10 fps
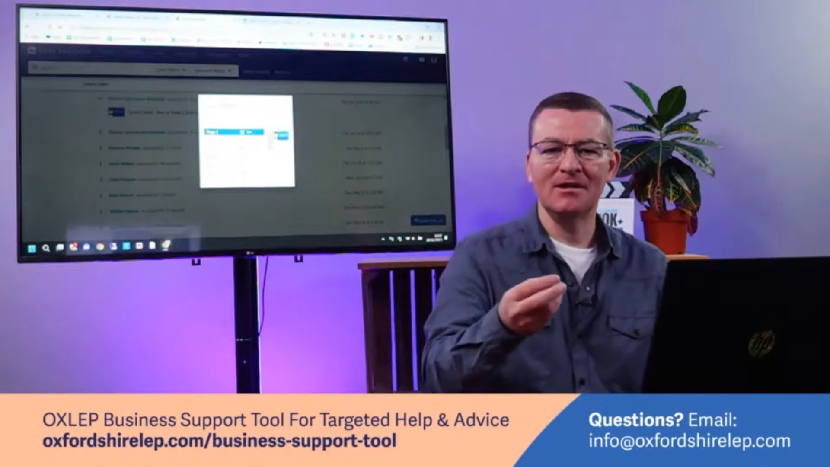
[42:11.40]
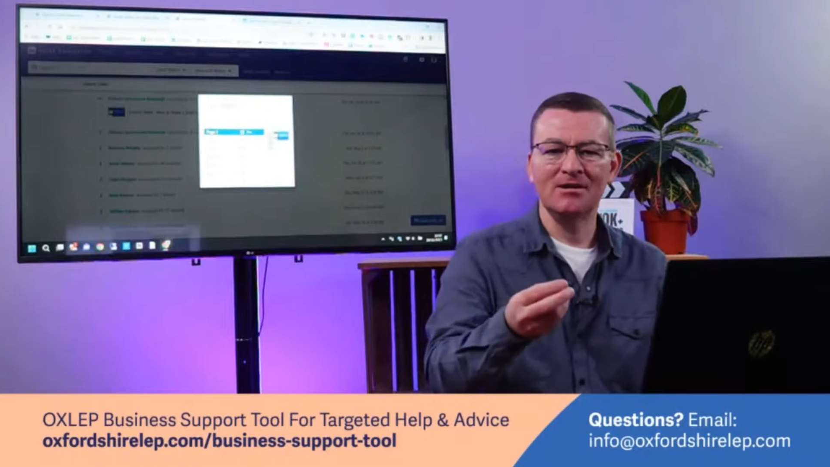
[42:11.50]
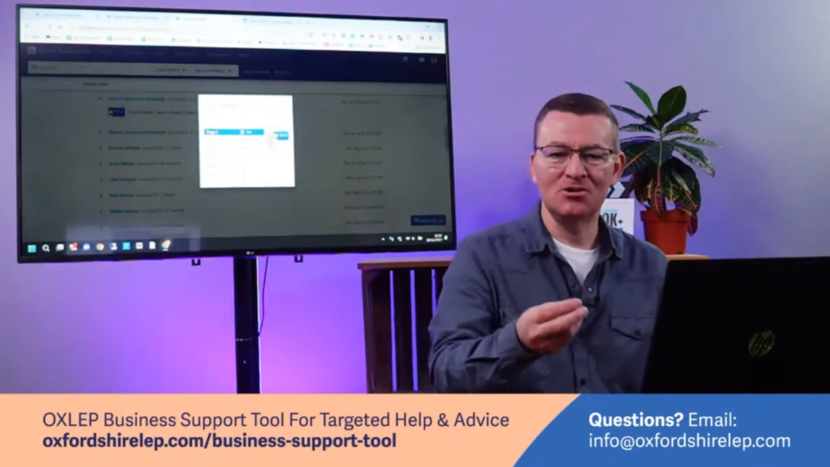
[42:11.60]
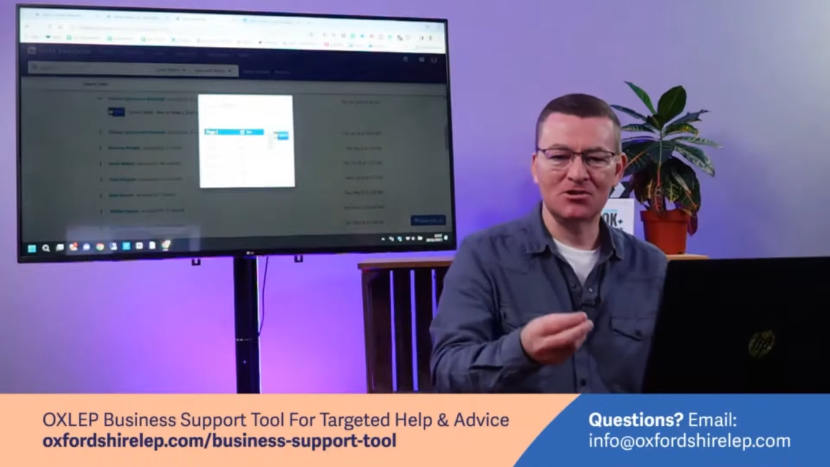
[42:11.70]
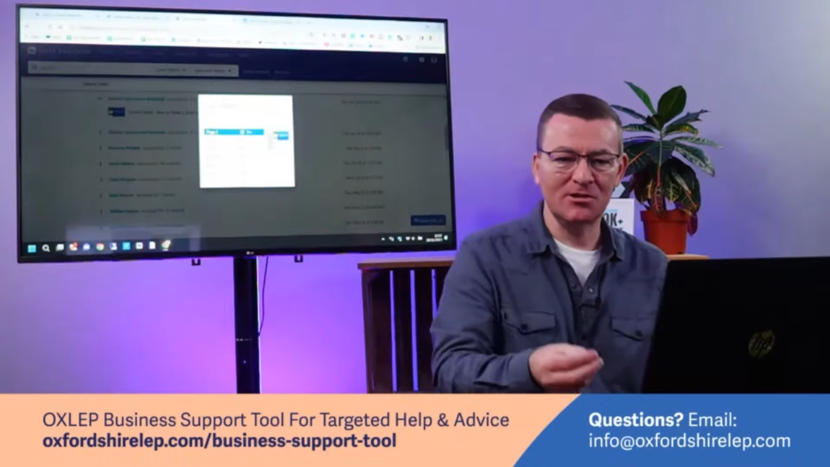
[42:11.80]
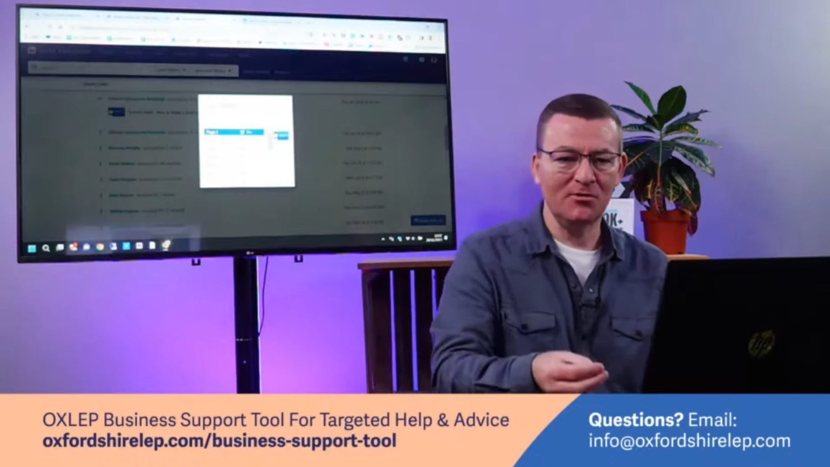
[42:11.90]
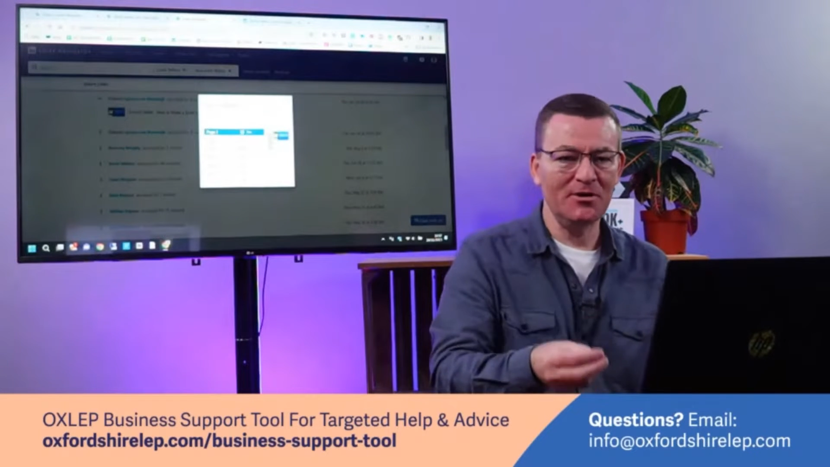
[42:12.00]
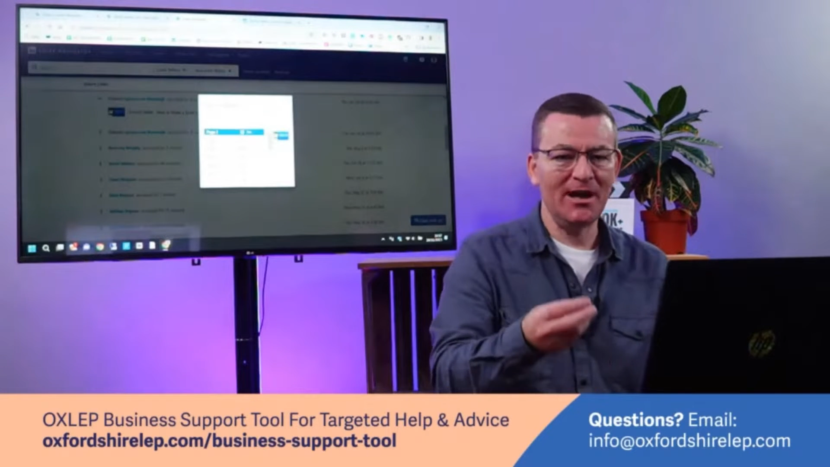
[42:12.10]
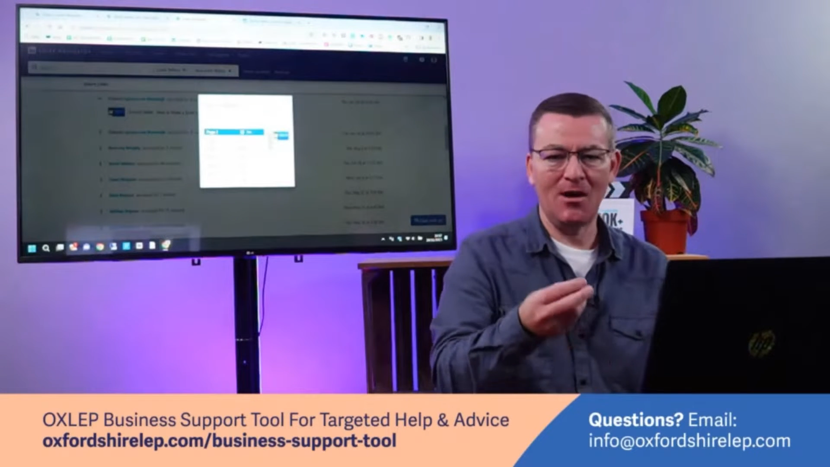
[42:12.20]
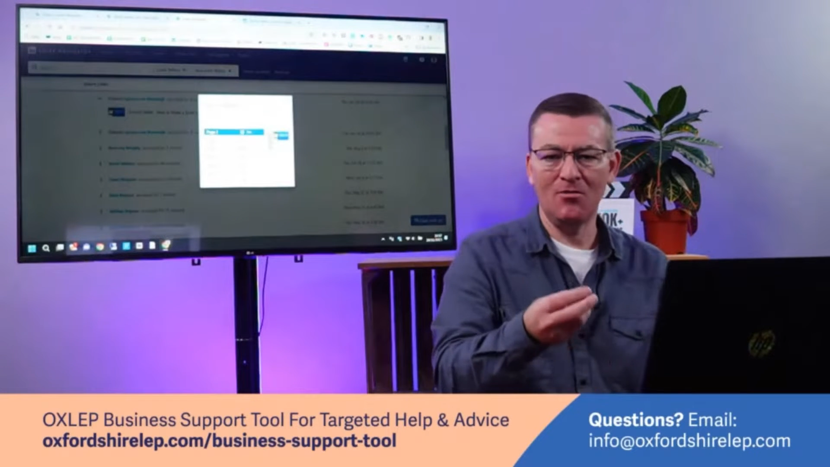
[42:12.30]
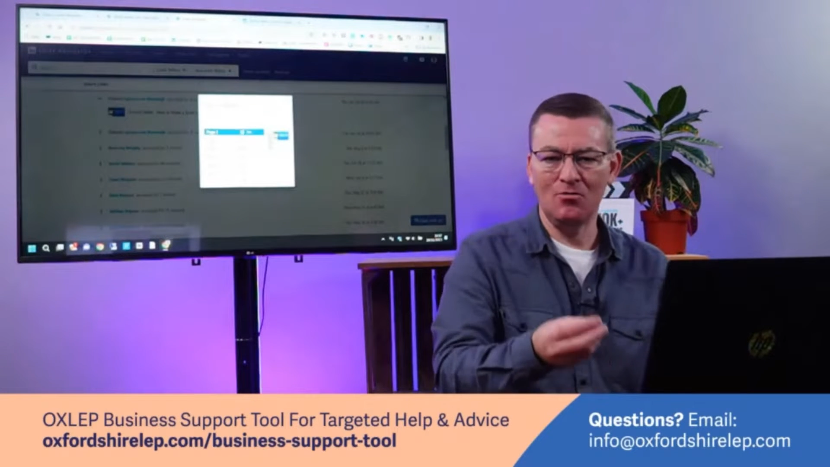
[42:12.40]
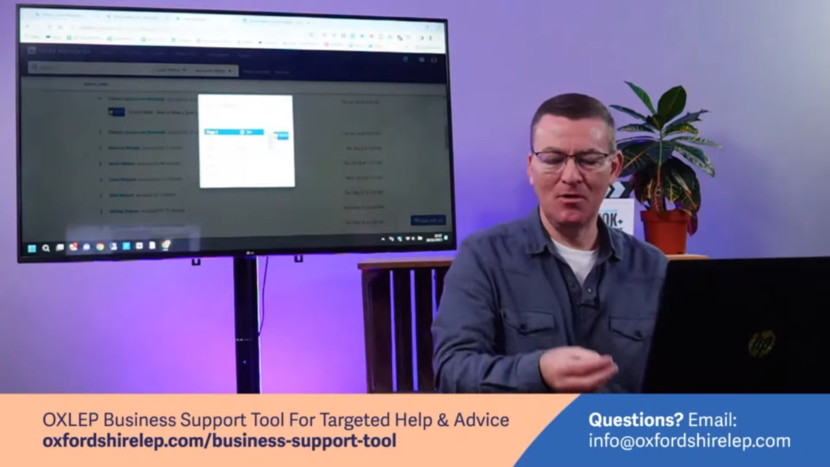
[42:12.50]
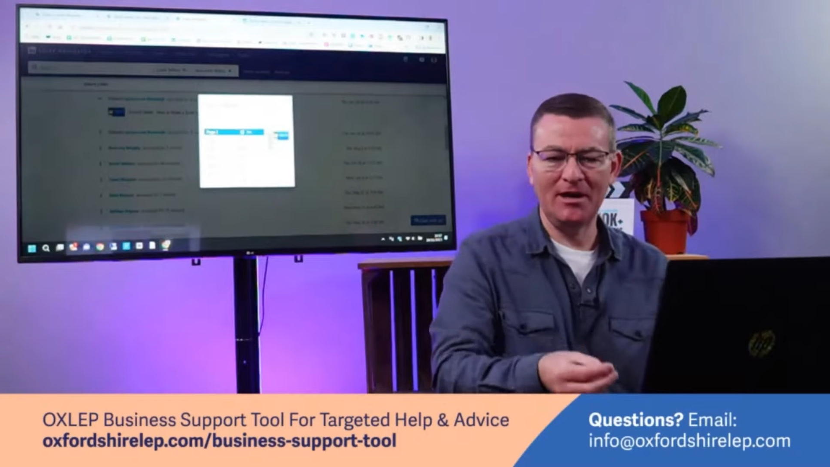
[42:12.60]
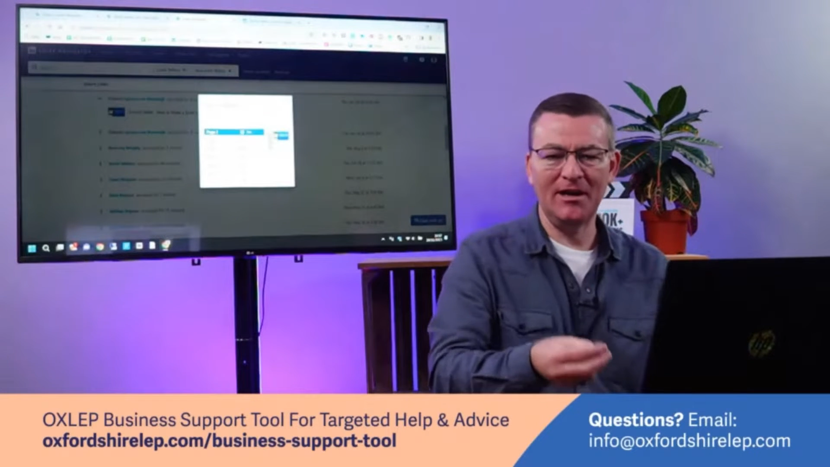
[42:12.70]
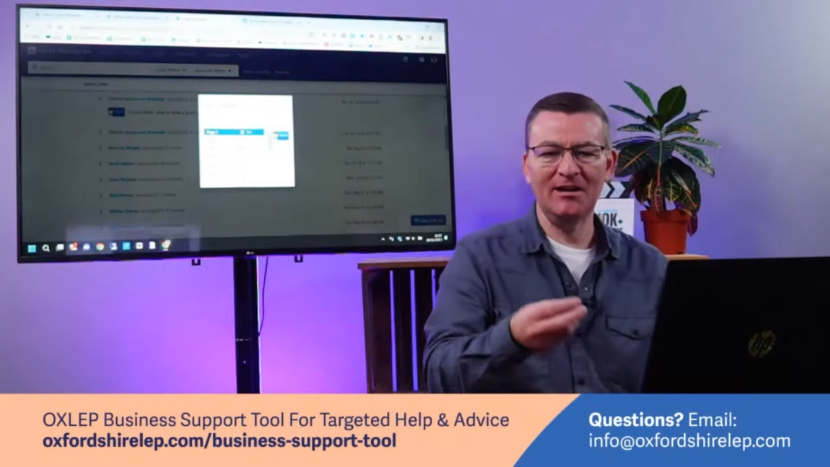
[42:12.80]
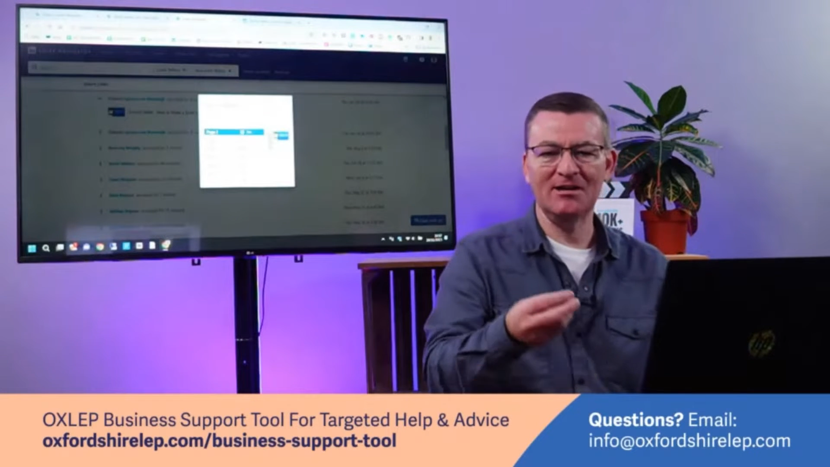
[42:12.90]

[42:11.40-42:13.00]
just slowing down, reading,